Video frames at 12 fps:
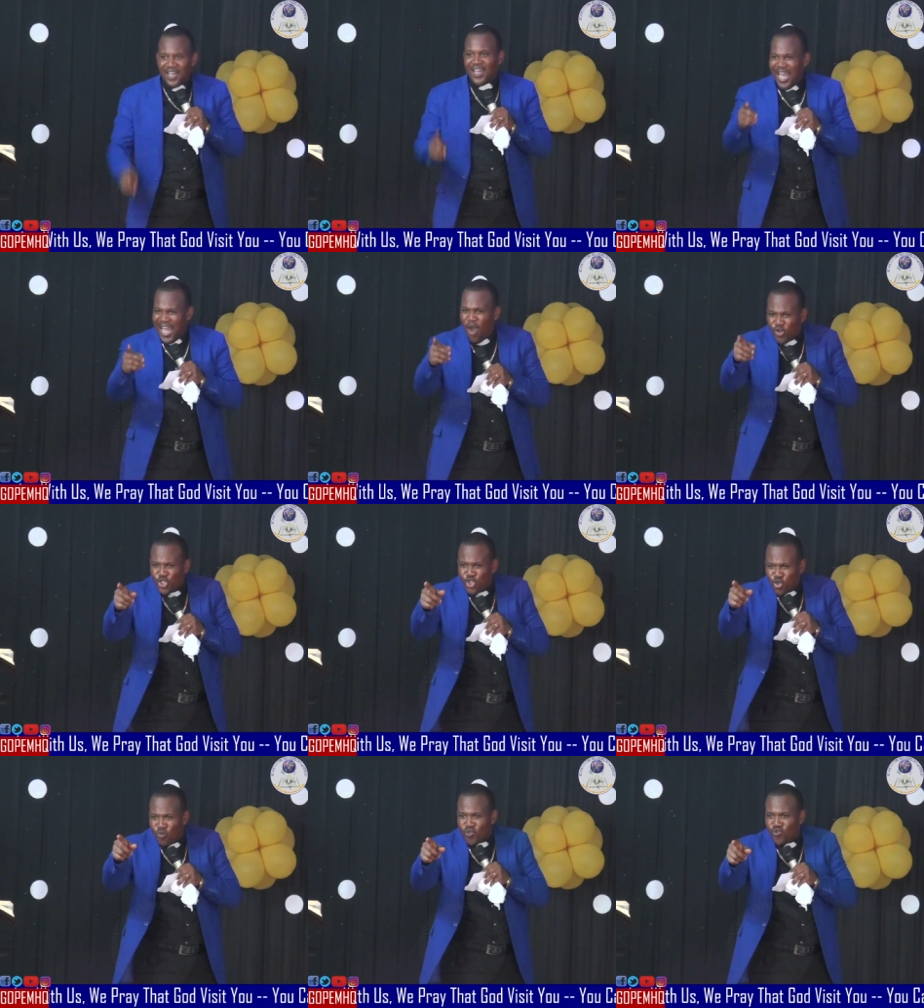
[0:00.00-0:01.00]
How do you
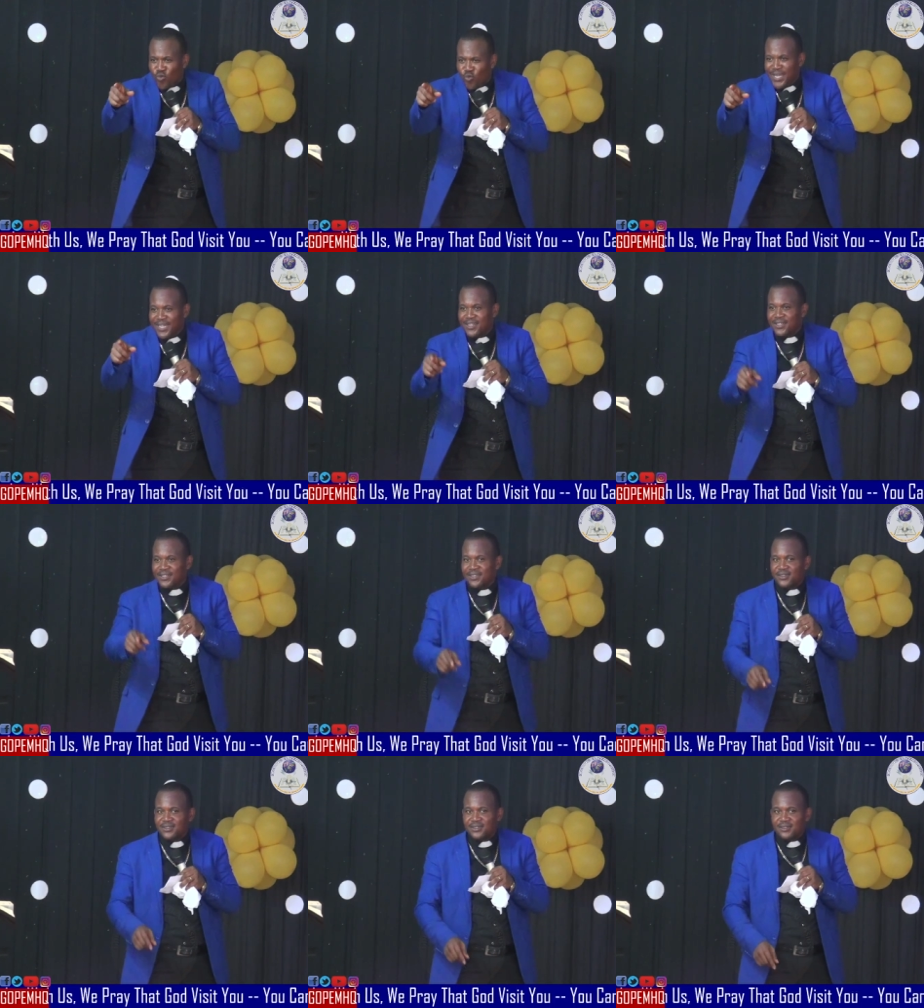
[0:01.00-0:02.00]
want to win
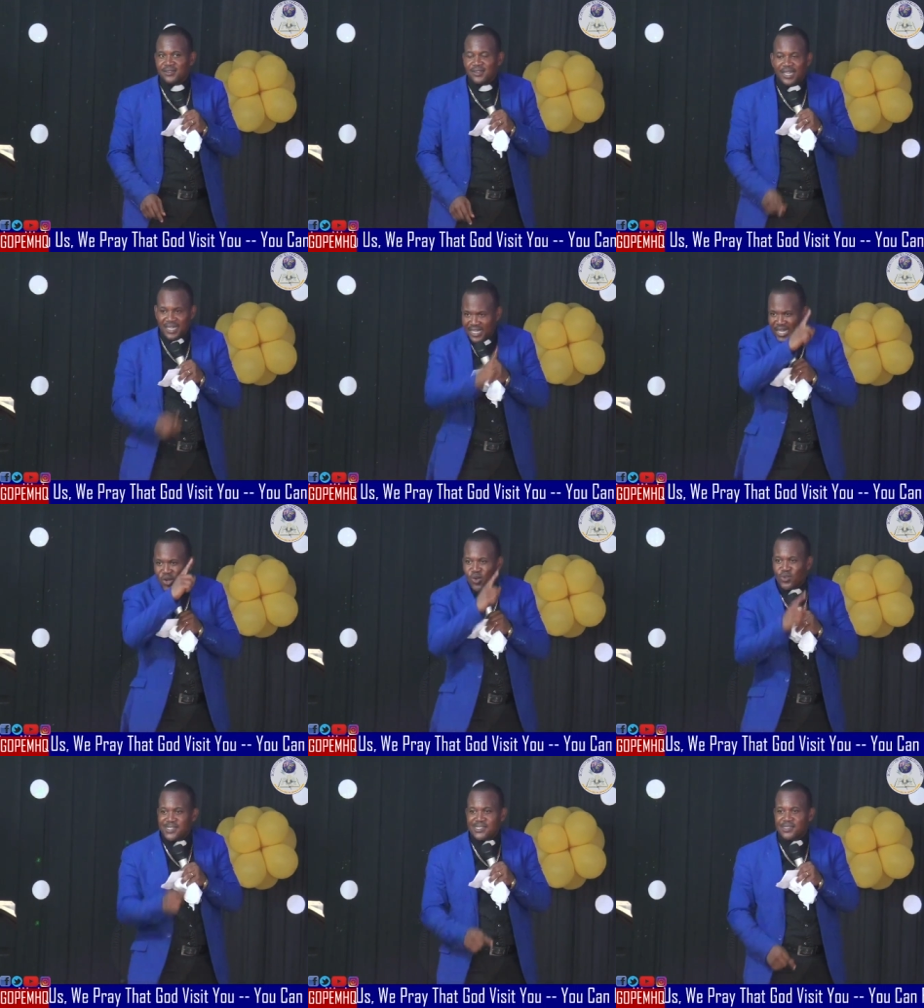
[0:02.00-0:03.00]
in the north?